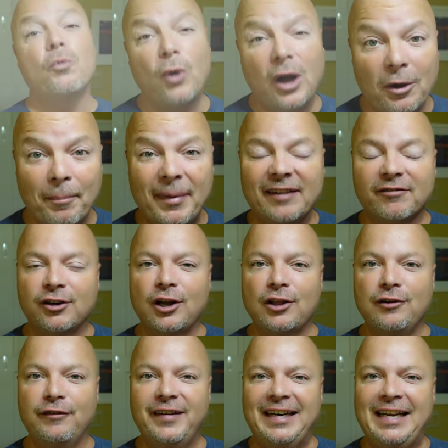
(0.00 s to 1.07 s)
and welcome back for
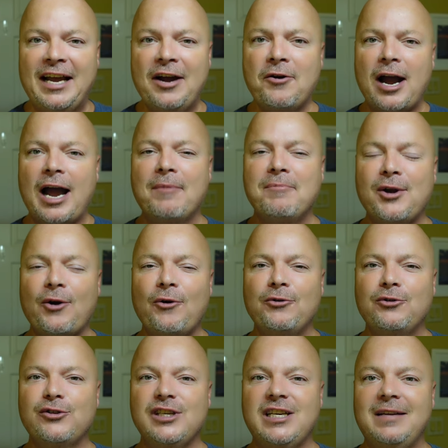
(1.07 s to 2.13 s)
another video. I'm your
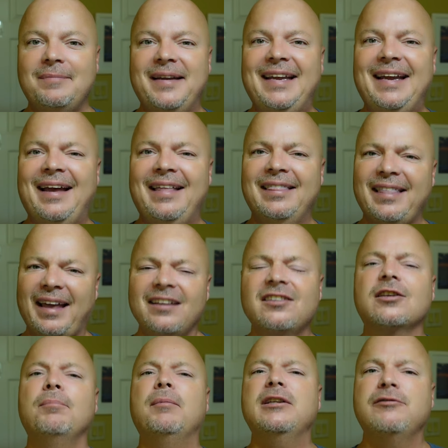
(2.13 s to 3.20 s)
host CDB and thanks
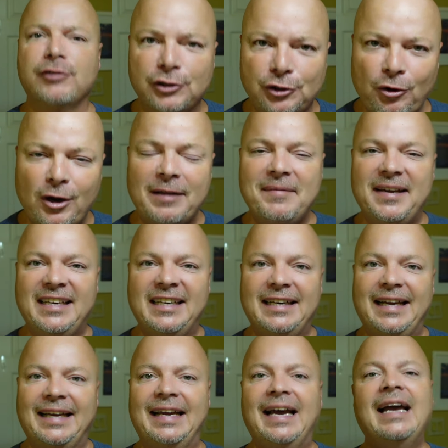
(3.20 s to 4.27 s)
so much for joining me
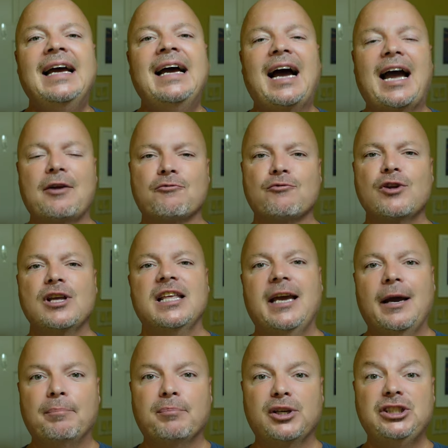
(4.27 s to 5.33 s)
today. I really
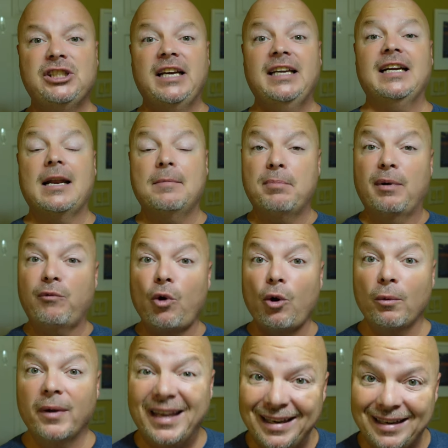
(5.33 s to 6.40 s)
appreciate it and
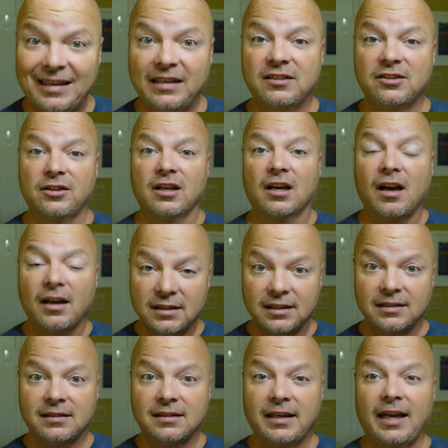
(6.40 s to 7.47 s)
before we get into the
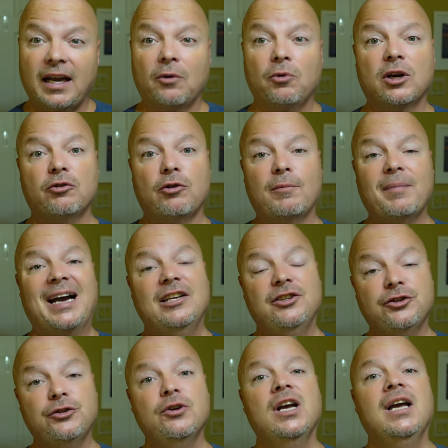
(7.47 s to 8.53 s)
content today I want to remind
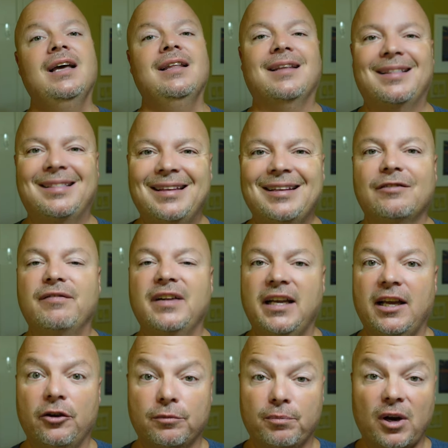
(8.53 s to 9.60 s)
you that this
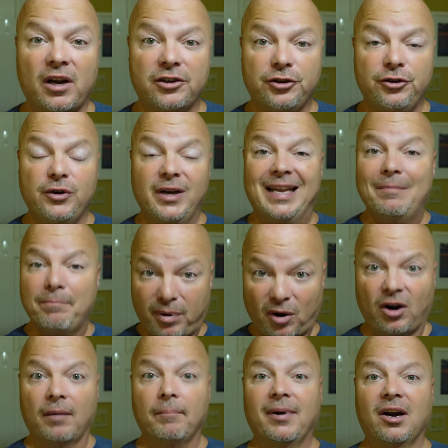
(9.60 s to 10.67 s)
video is brought to you in
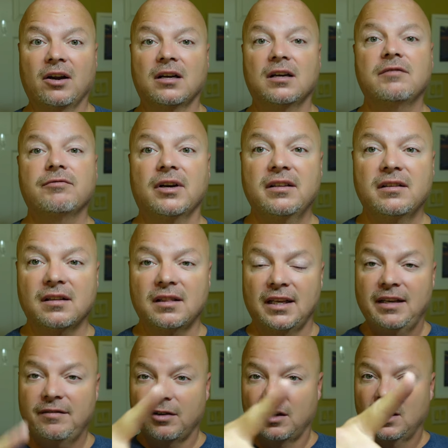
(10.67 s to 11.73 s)
part by our good friends at
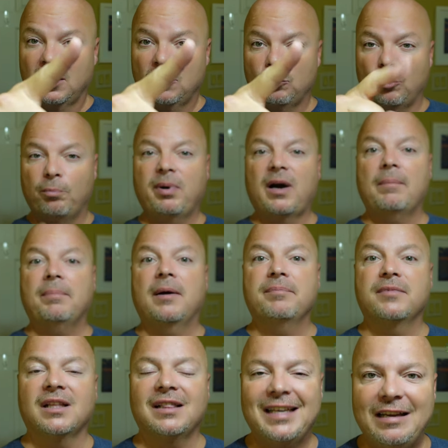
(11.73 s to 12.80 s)
Leaf will pop
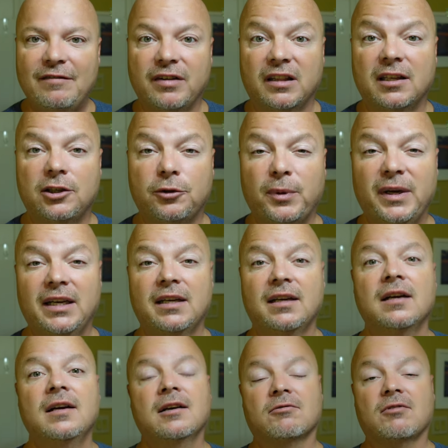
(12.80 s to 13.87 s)
up the leaf and the
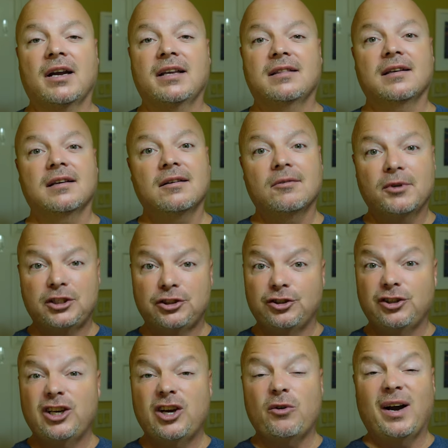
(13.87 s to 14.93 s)
twig right there, which you
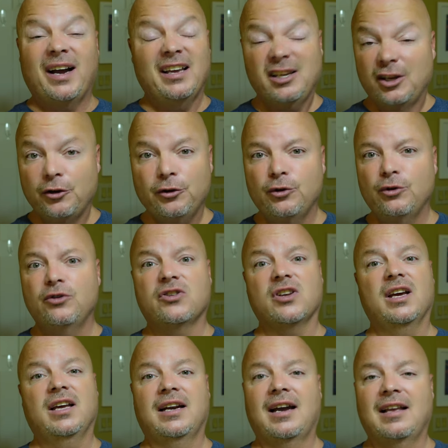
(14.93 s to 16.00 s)
know I
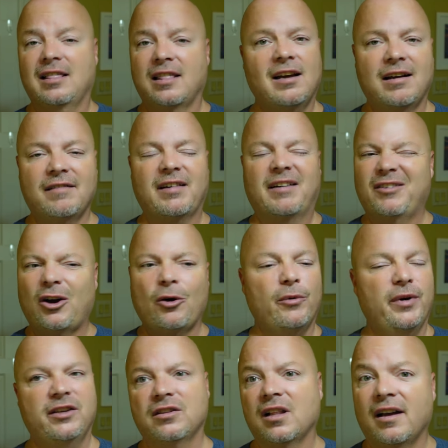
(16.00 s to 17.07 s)
use and I love. I've
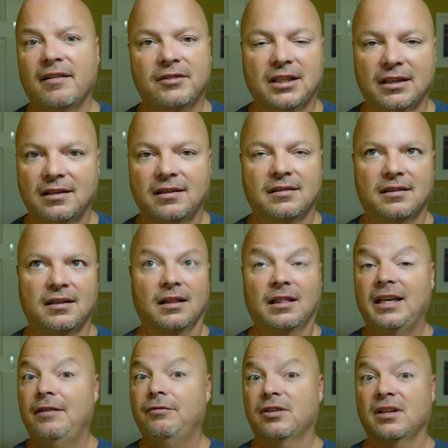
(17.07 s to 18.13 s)
always loved the, the
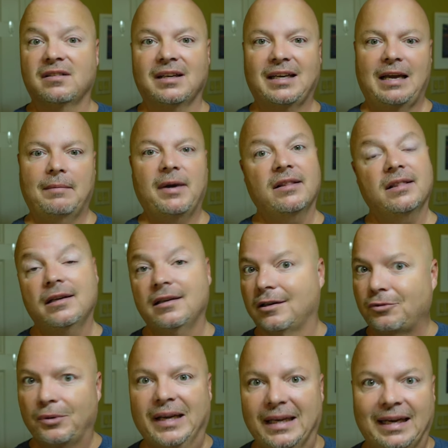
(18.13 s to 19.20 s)
leaf since it came out and then the
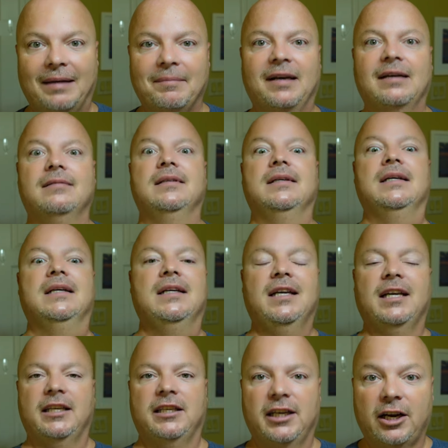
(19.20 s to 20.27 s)
twig came out
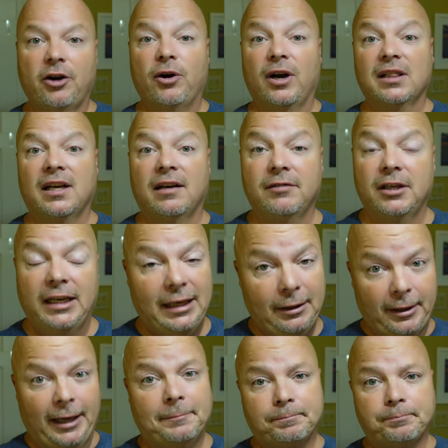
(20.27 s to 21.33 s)
and you know I love it.
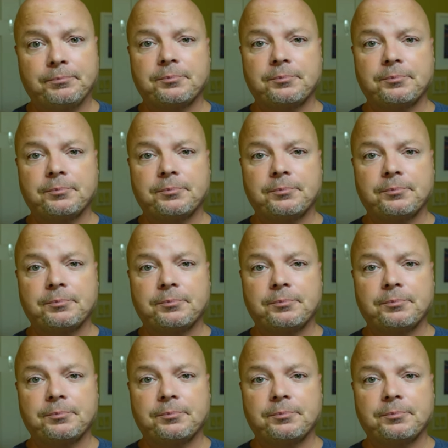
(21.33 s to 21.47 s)
Anyway,